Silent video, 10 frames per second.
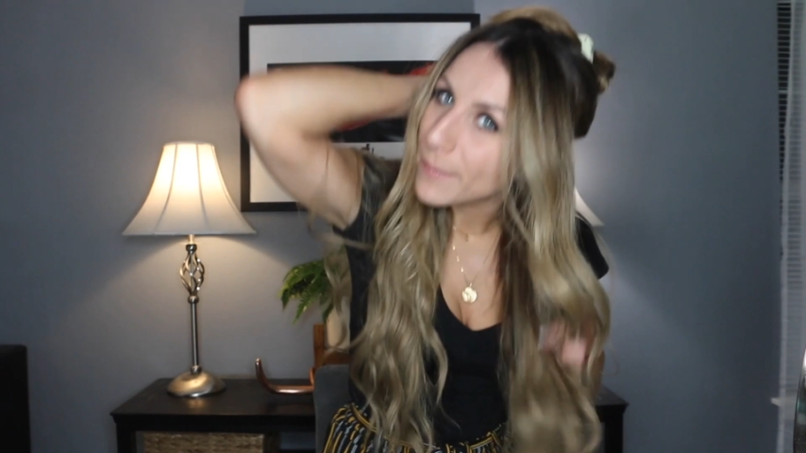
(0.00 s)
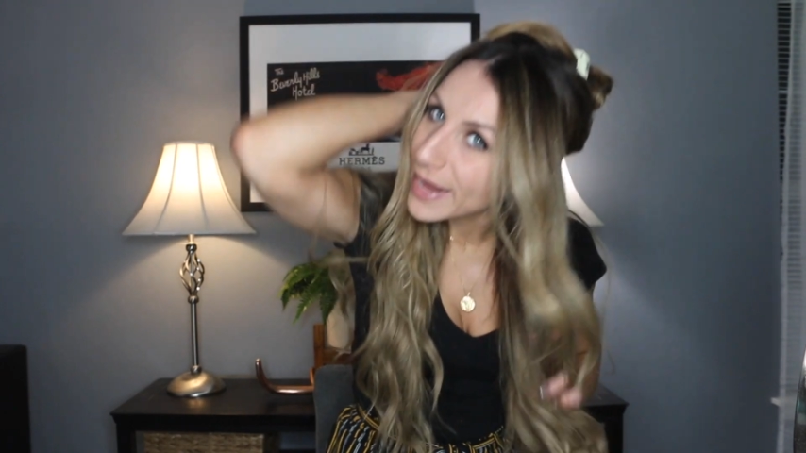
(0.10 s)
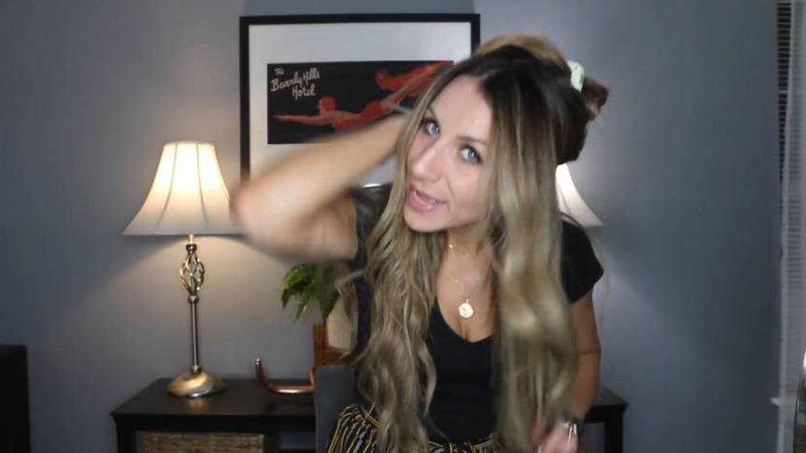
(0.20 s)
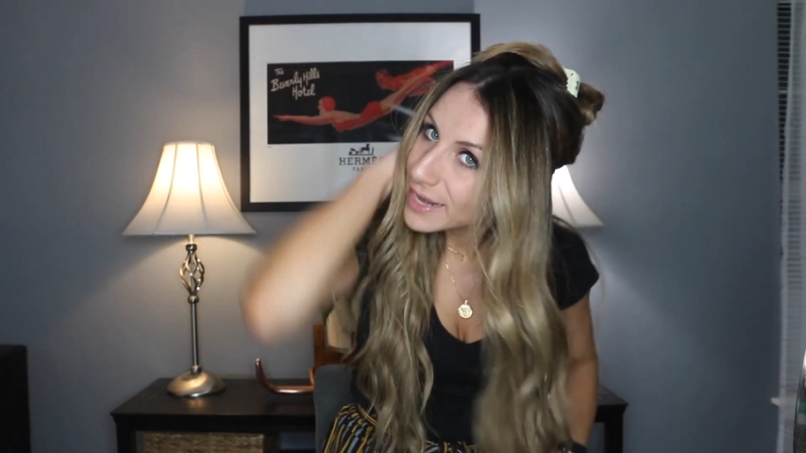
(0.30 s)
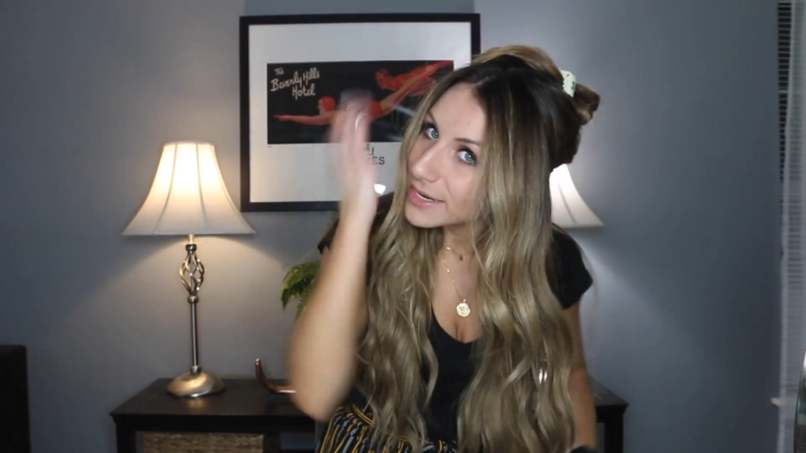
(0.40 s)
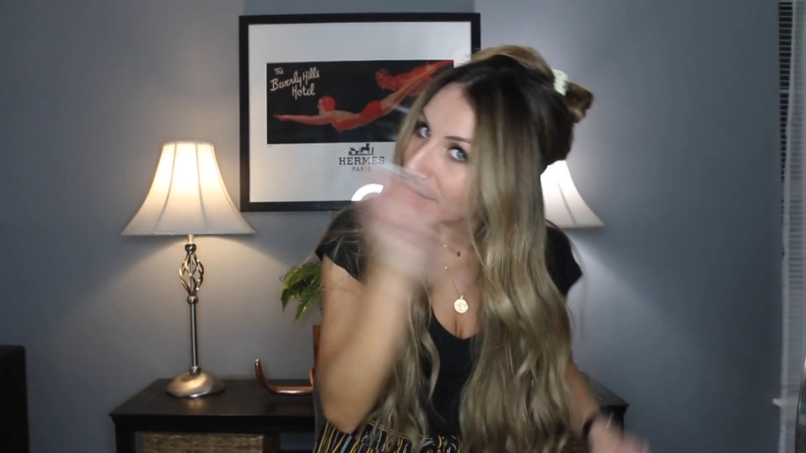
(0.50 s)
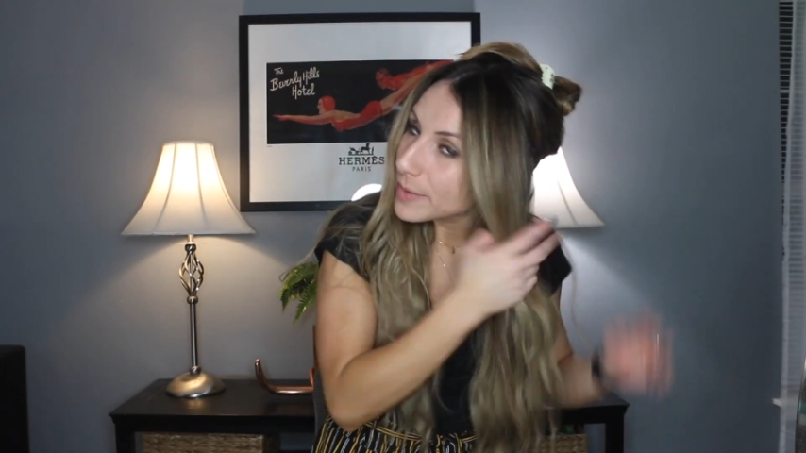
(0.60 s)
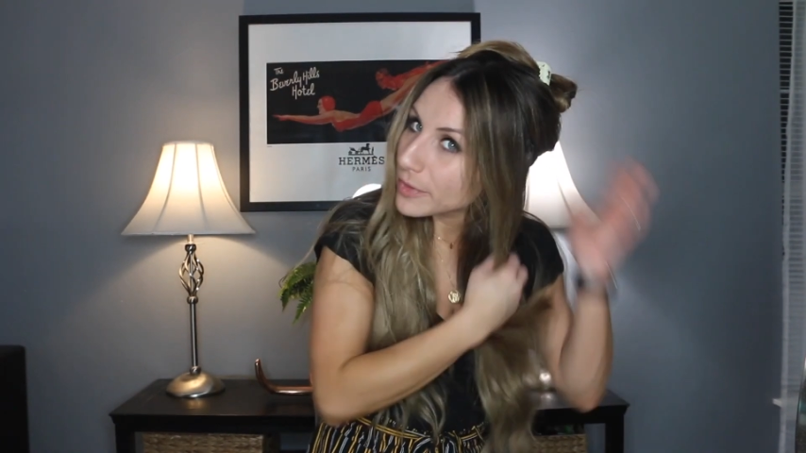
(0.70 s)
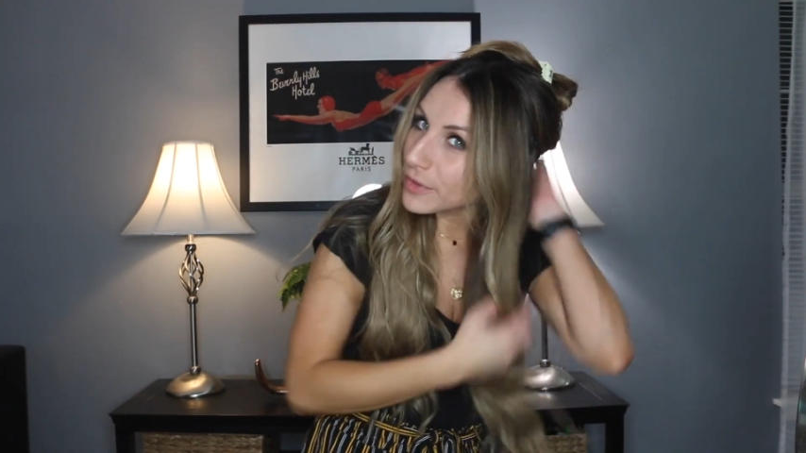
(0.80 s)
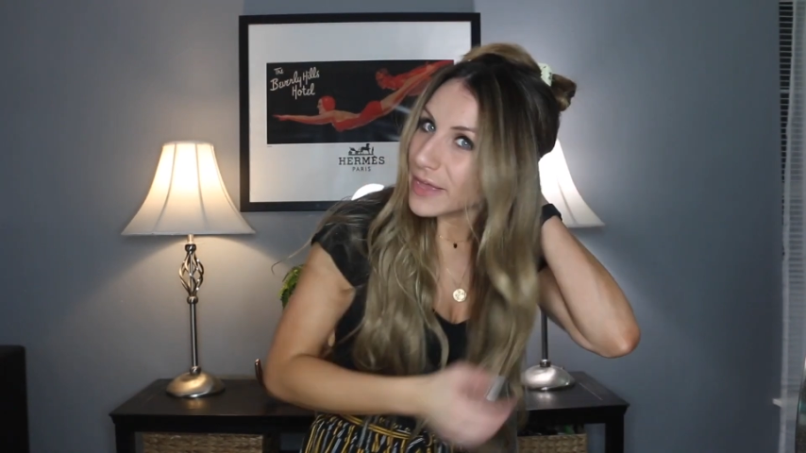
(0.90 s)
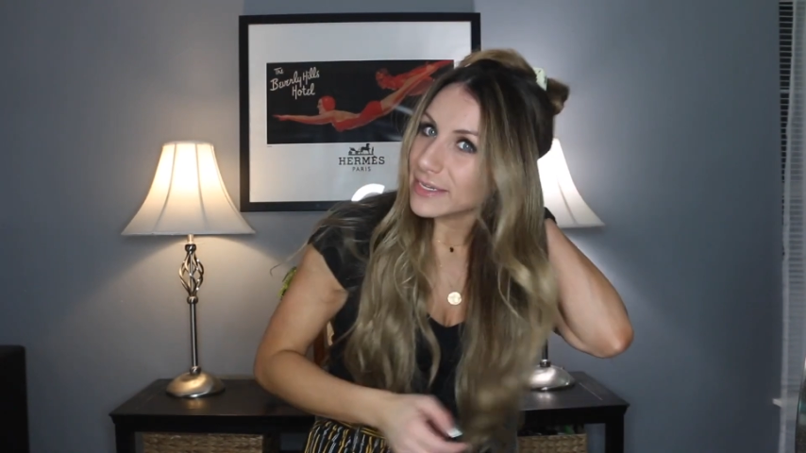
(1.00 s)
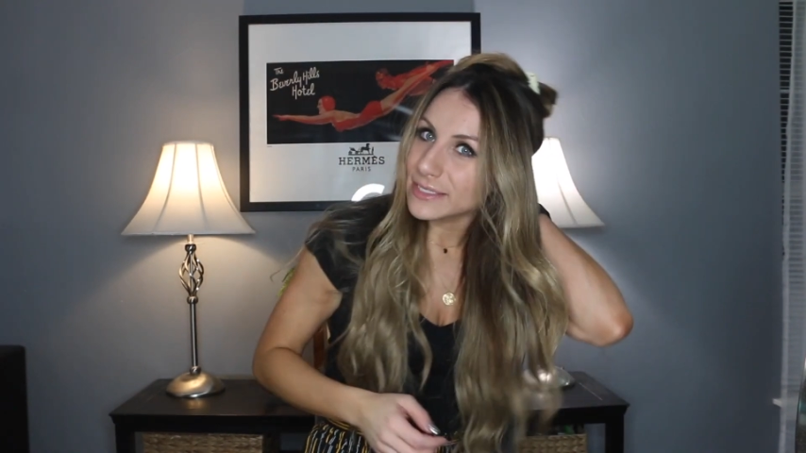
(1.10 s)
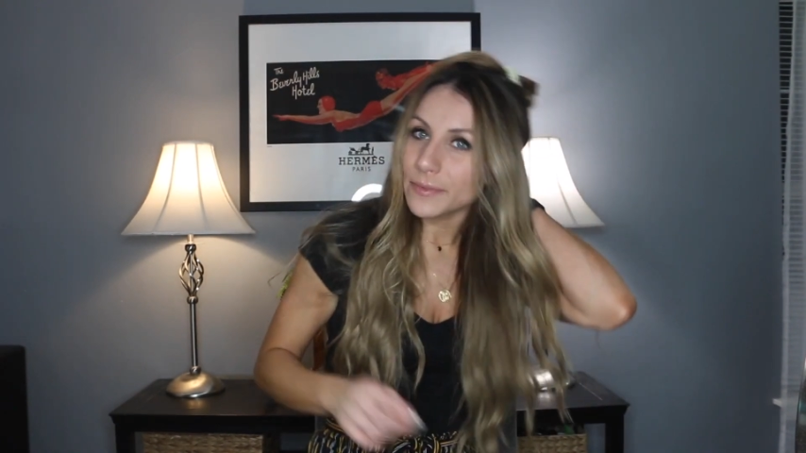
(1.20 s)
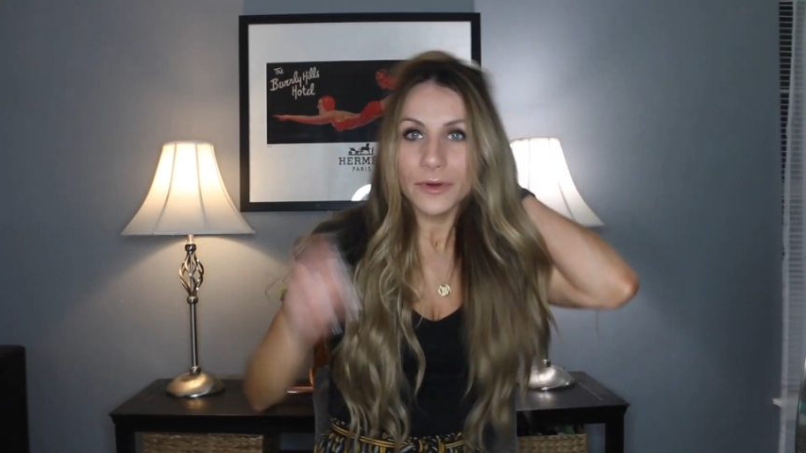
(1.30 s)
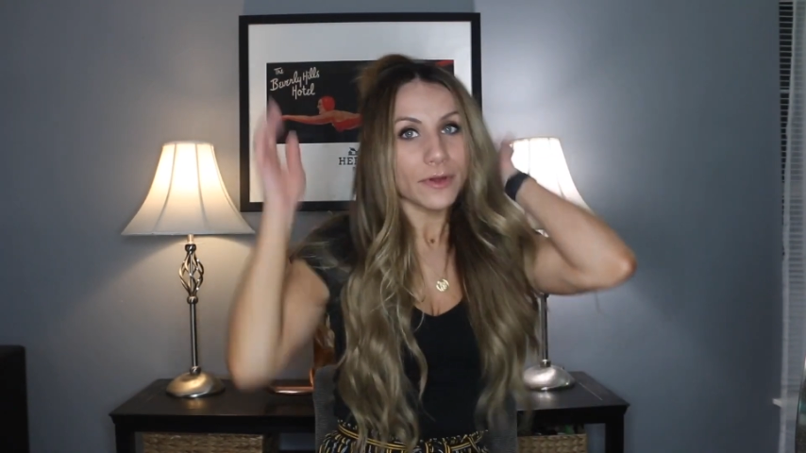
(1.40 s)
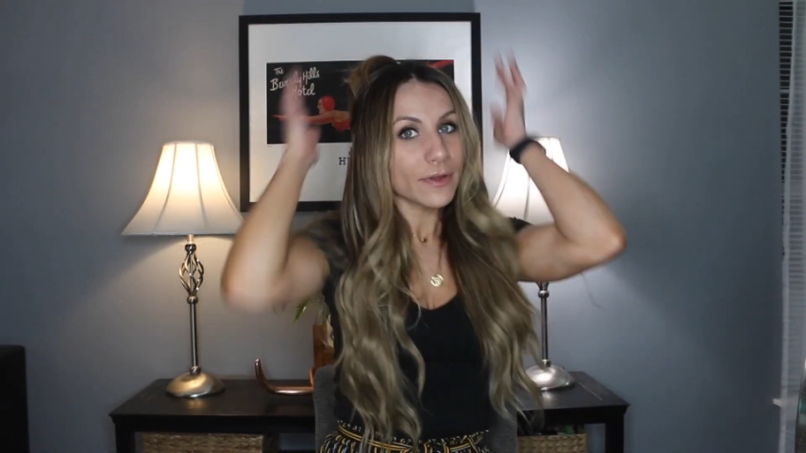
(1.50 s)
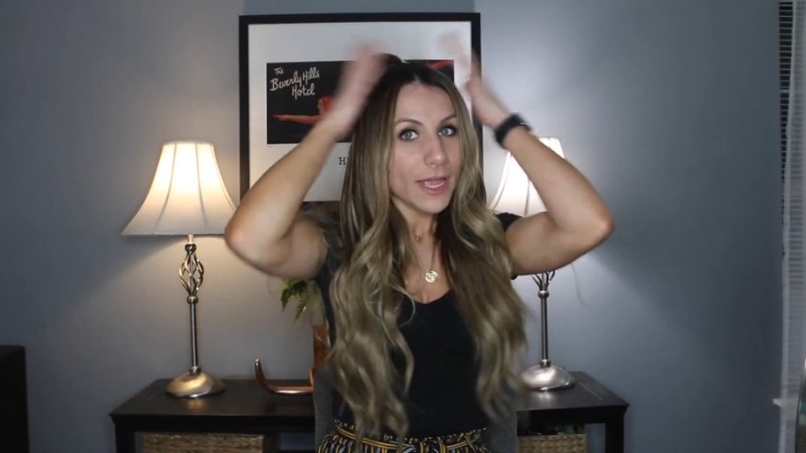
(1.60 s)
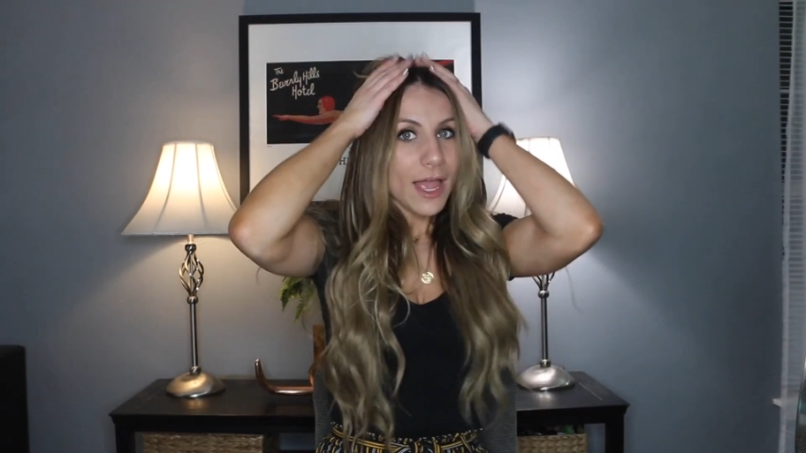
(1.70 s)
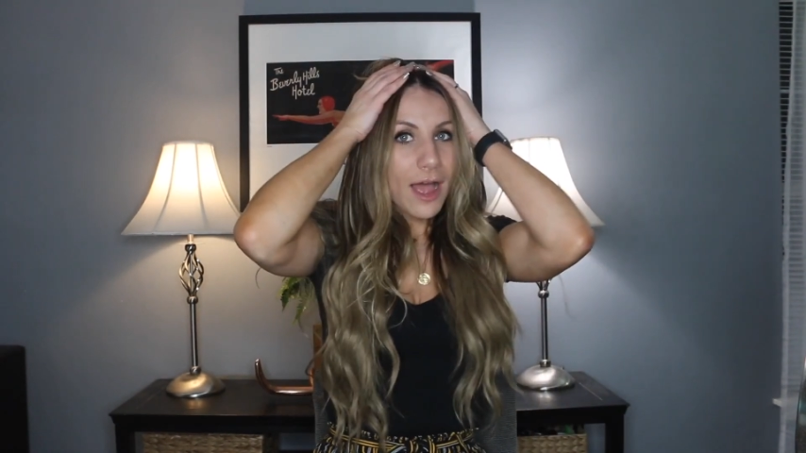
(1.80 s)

of my head here, right below the occipital.